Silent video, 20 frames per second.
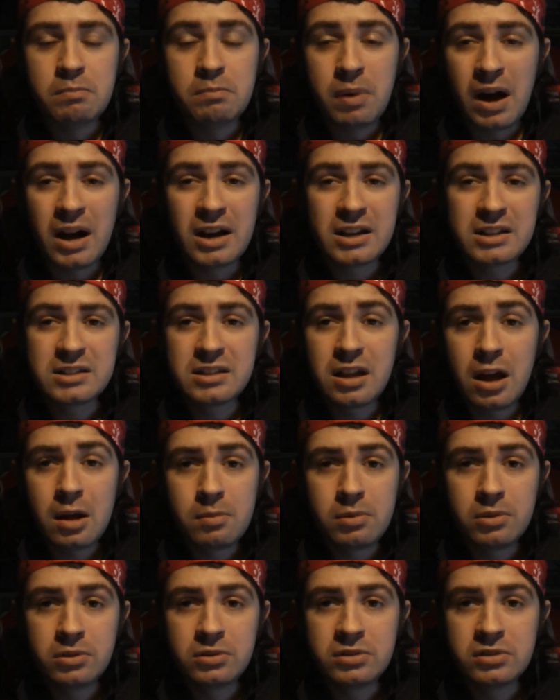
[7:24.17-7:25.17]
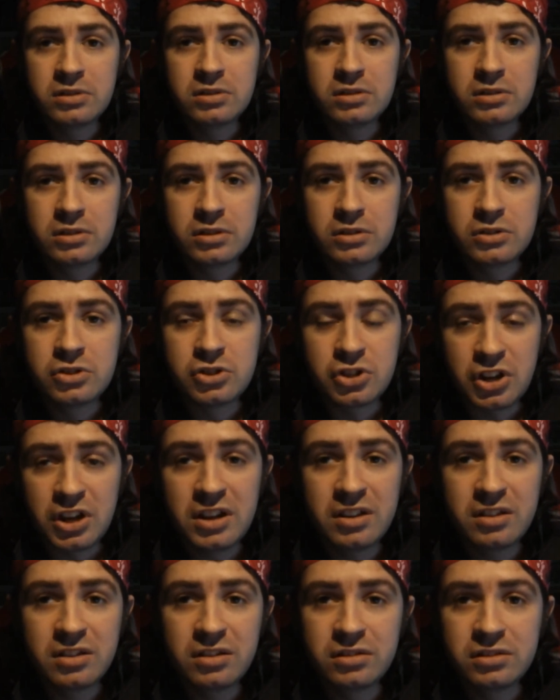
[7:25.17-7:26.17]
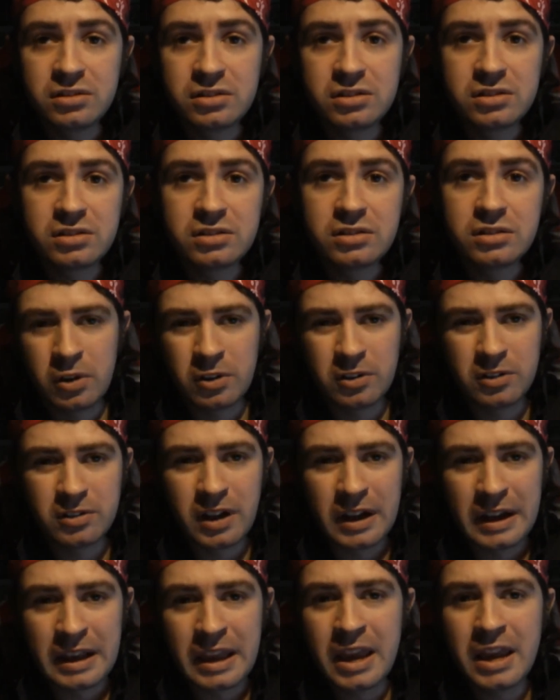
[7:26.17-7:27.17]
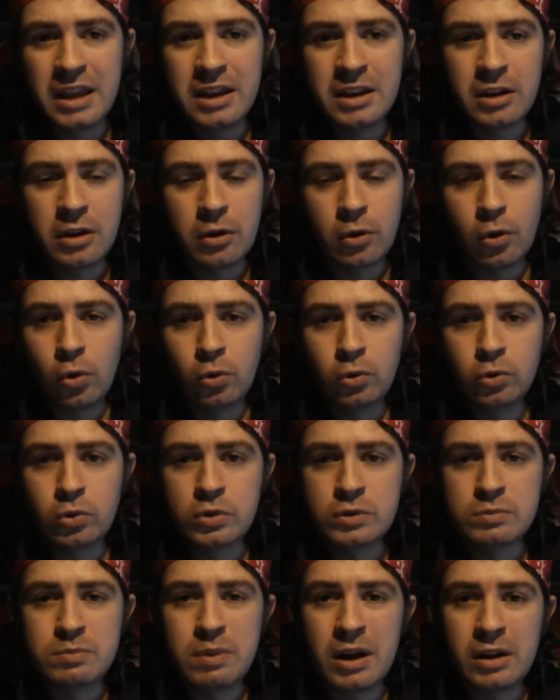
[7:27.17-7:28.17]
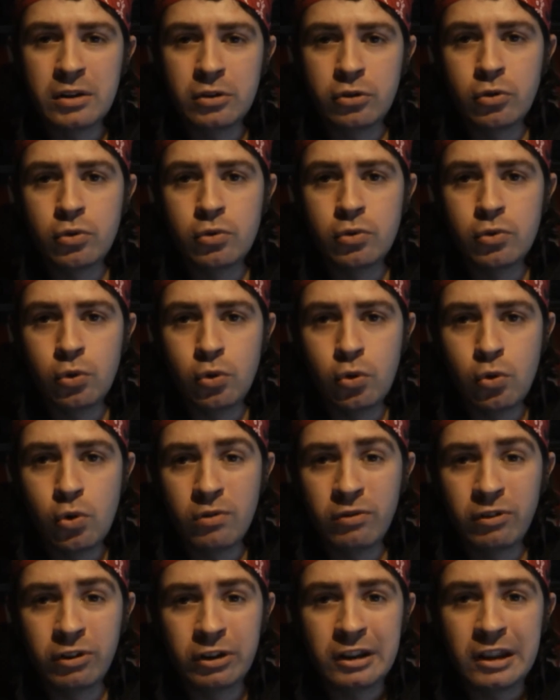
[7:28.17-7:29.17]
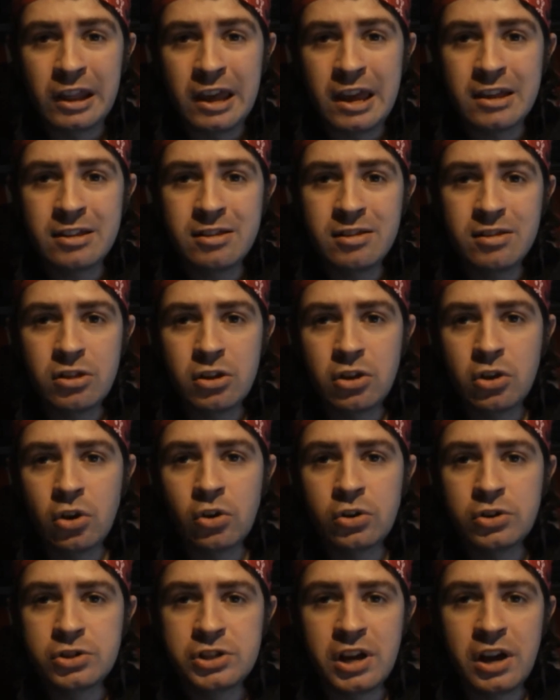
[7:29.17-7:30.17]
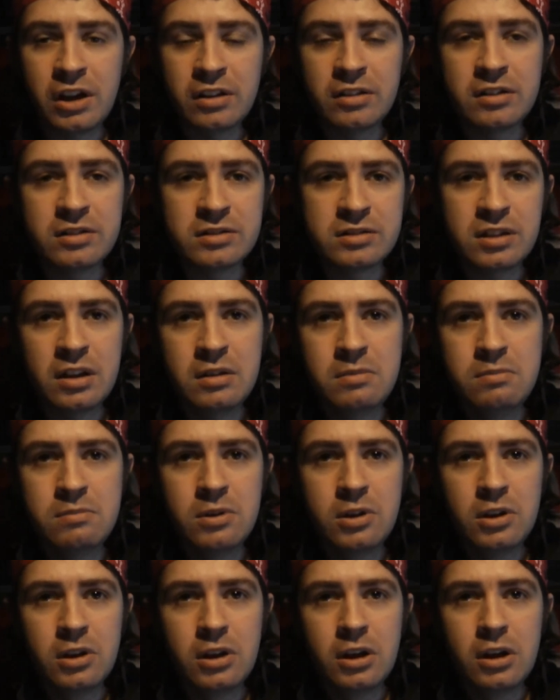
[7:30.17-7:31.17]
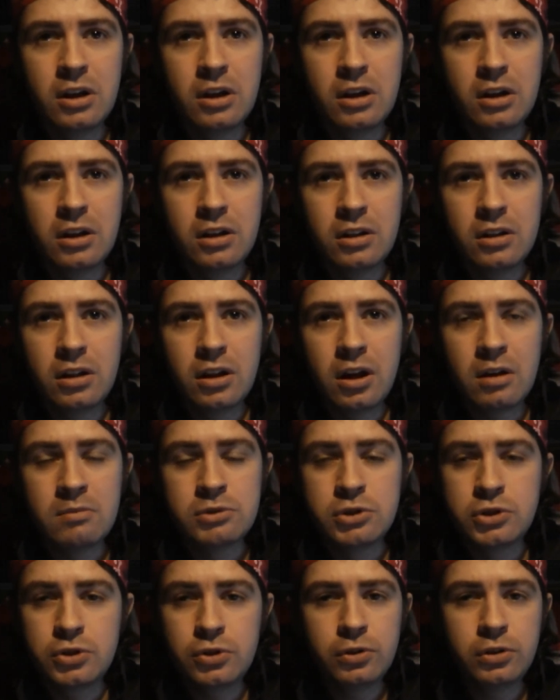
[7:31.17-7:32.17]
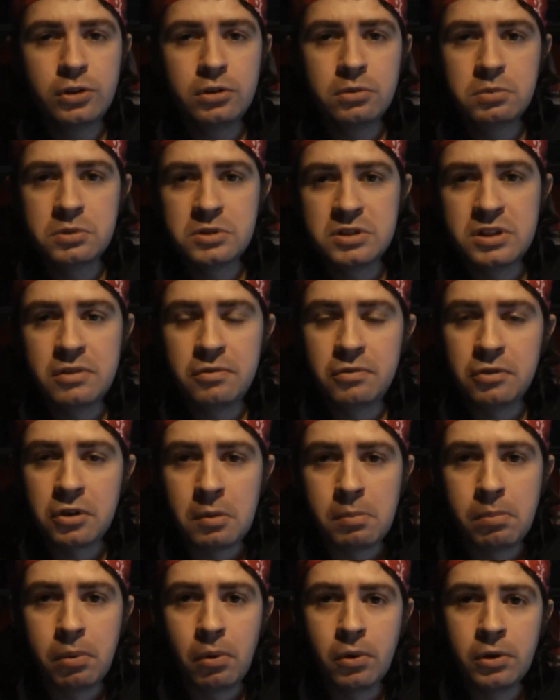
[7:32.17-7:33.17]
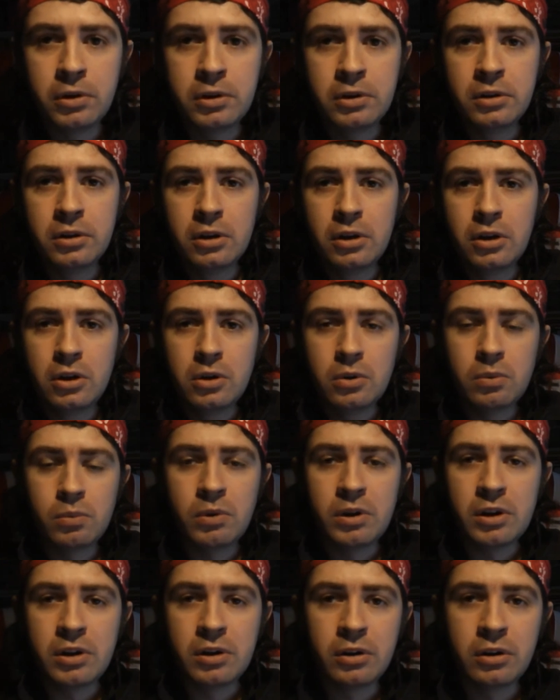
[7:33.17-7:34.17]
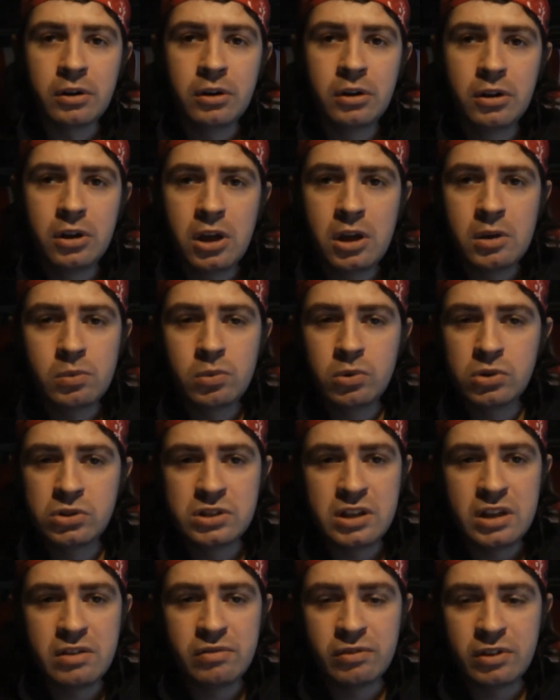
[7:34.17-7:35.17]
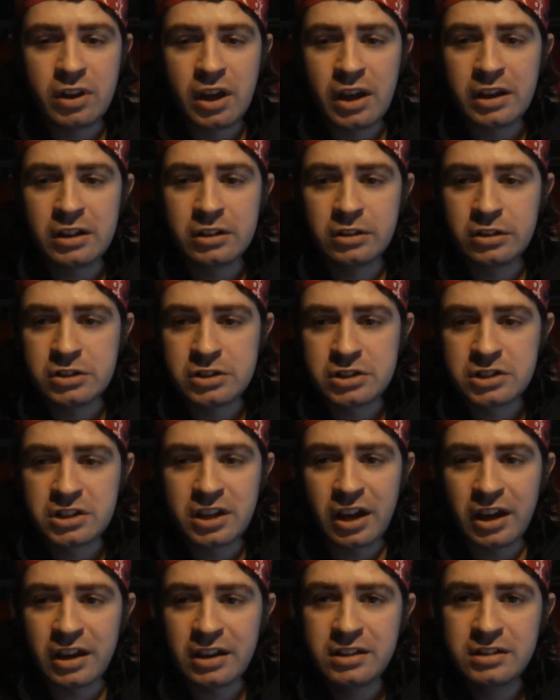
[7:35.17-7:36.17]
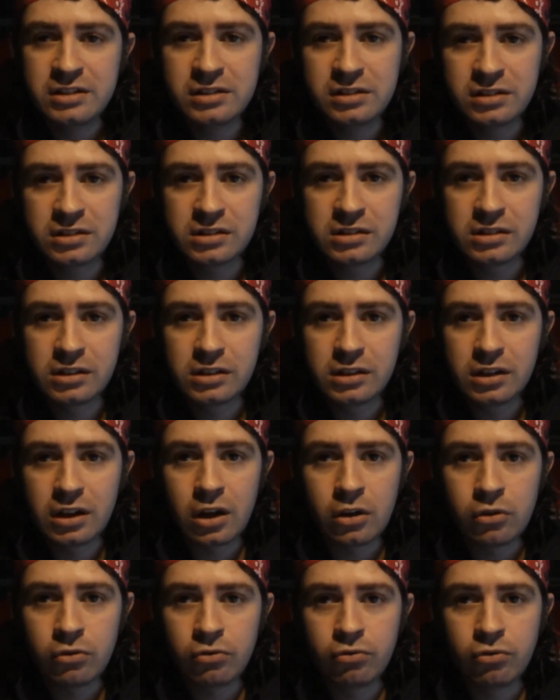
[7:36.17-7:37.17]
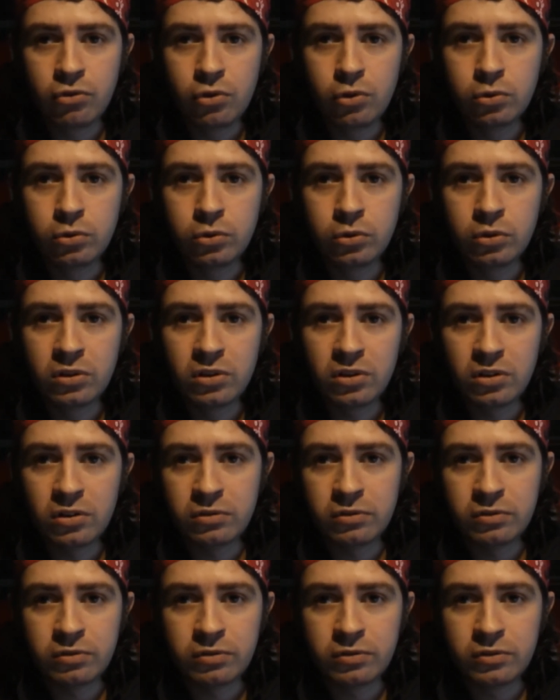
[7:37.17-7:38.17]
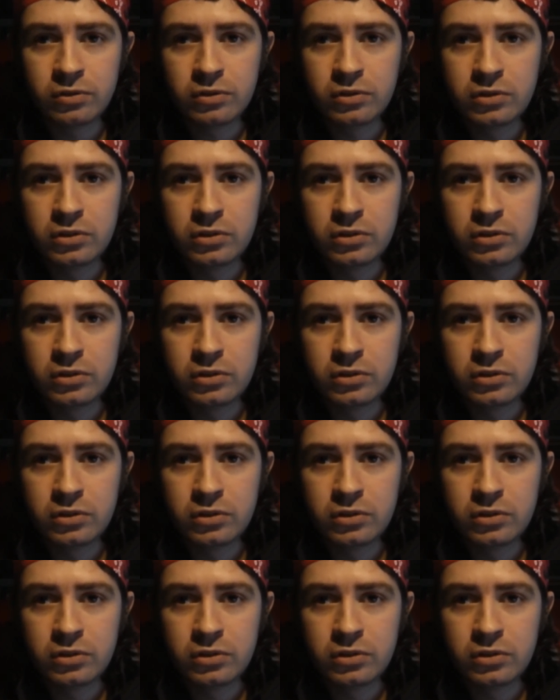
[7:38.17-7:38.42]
backstabbers, traitors. But again, it all goes back to whoever led the country at its time. I'm sure there was even a point where it wasn't even English kings in rule of